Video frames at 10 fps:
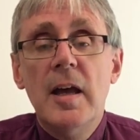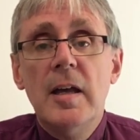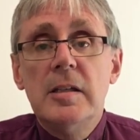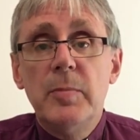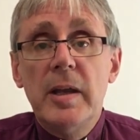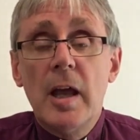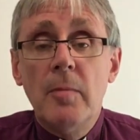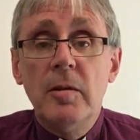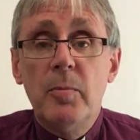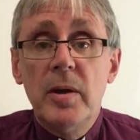to become the
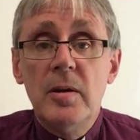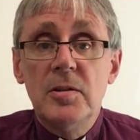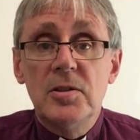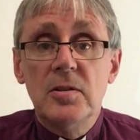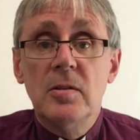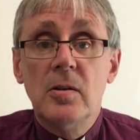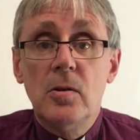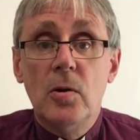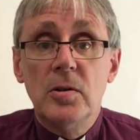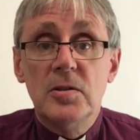person
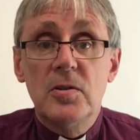God has